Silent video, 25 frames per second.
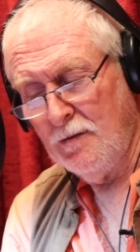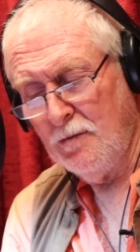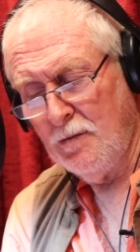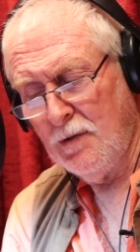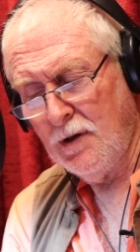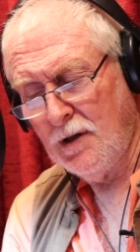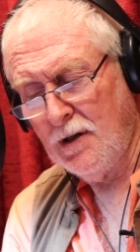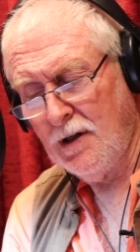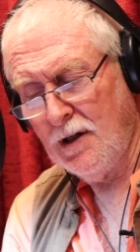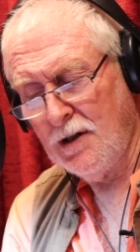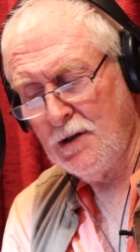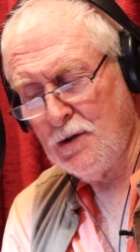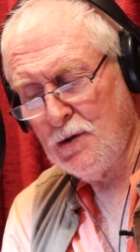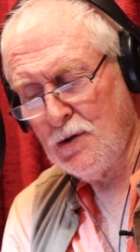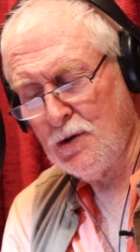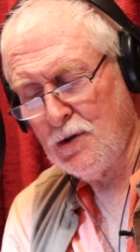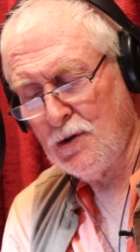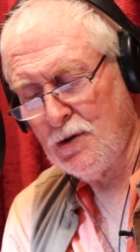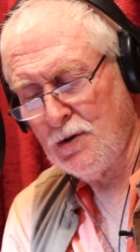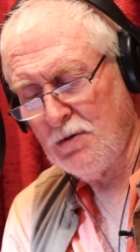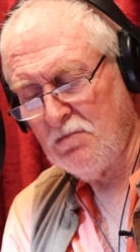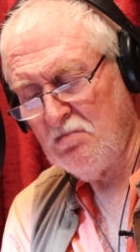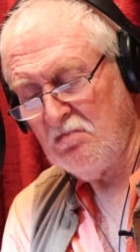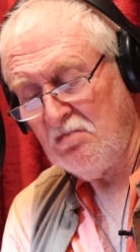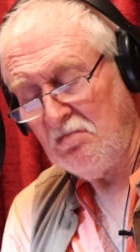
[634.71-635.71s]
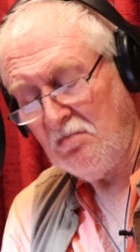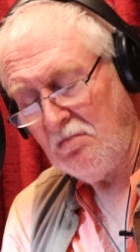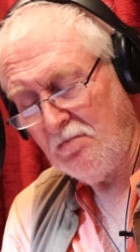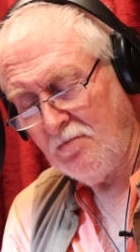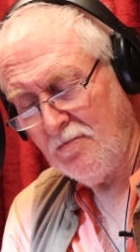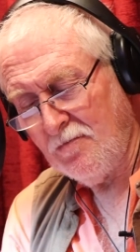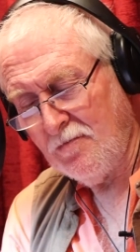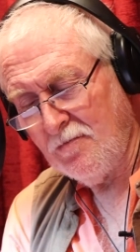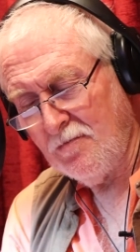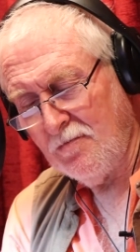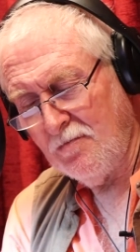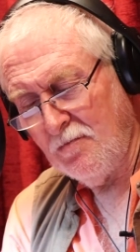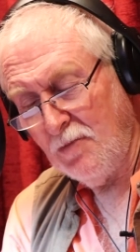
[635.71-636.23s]
Because
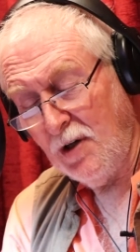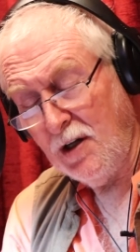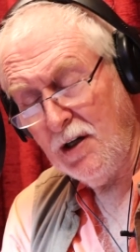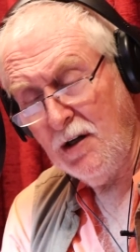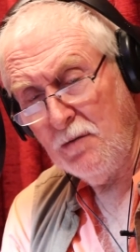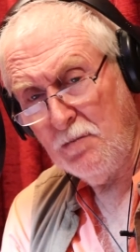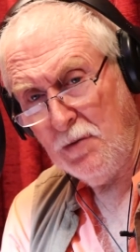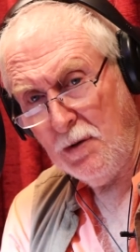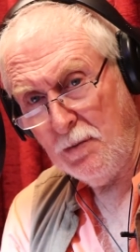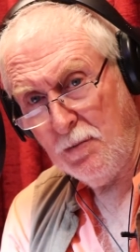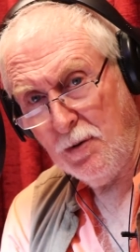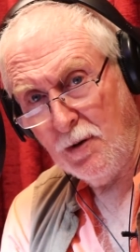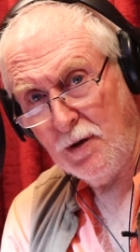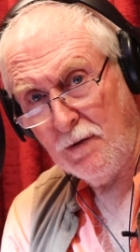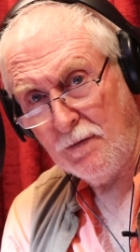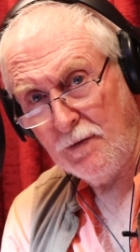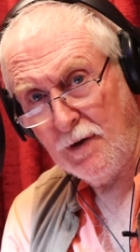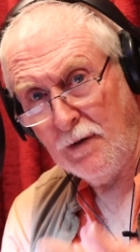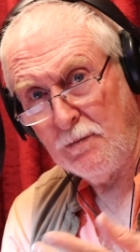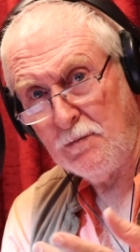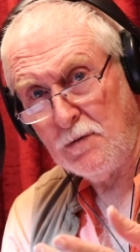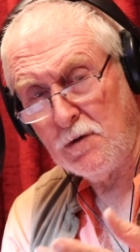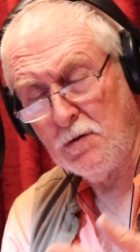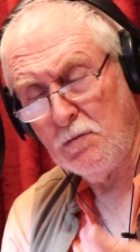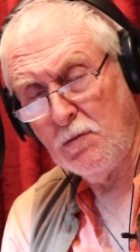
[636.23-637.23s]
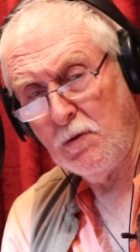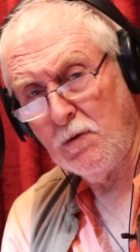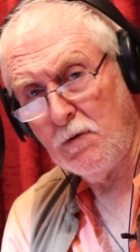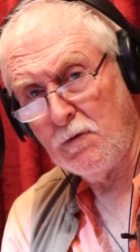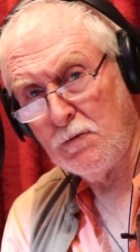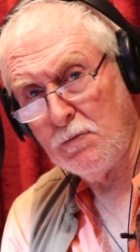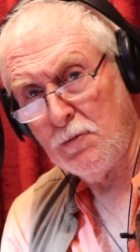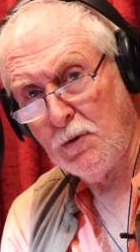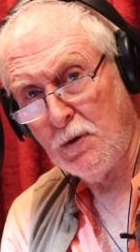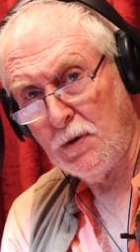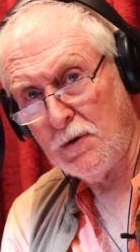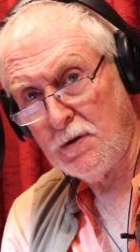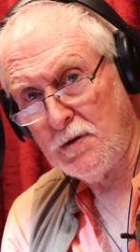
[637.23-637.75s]
many people have come to me
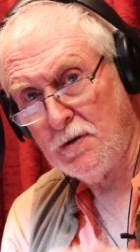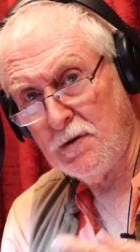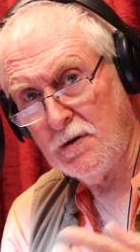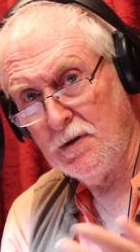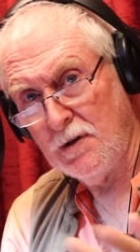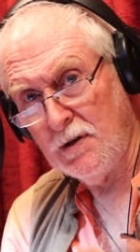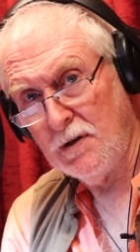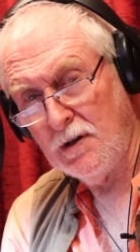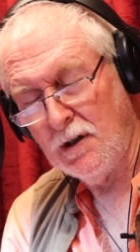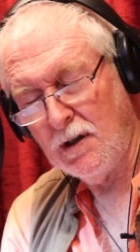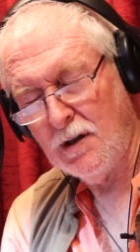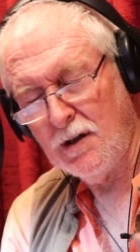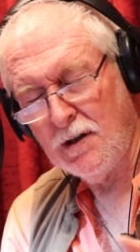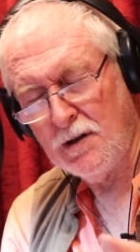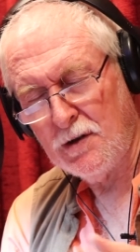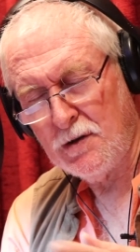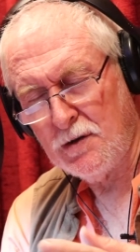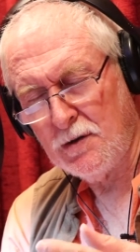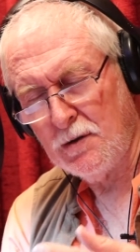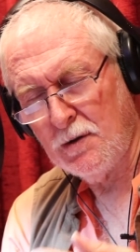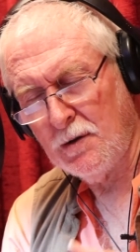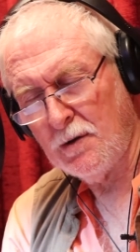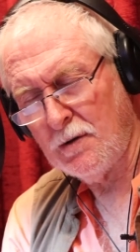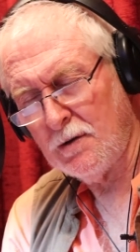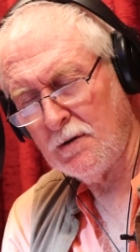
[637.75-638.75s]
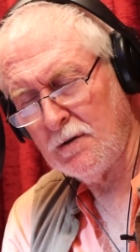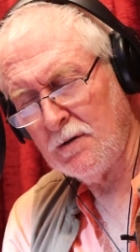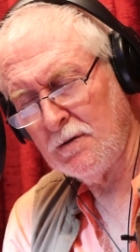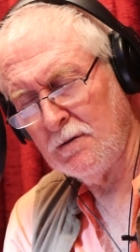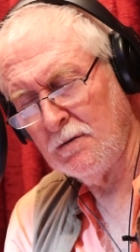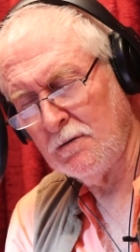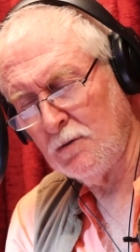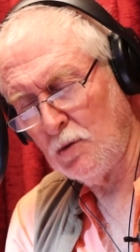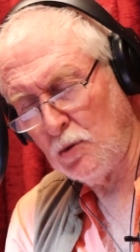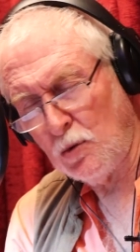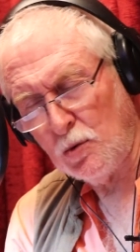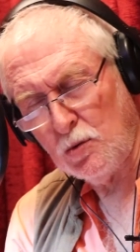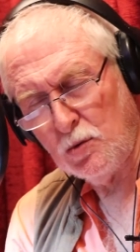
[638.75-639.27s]
with poetry in English or
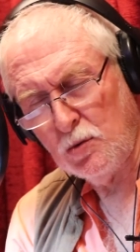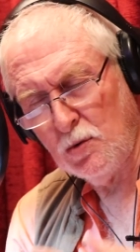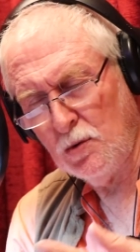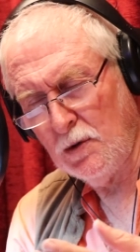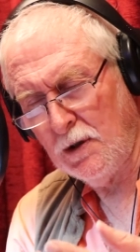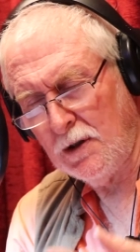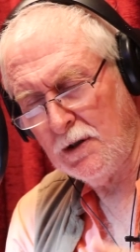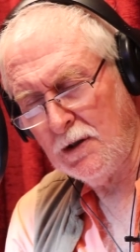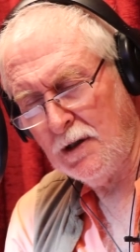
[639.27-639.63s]
Urdu,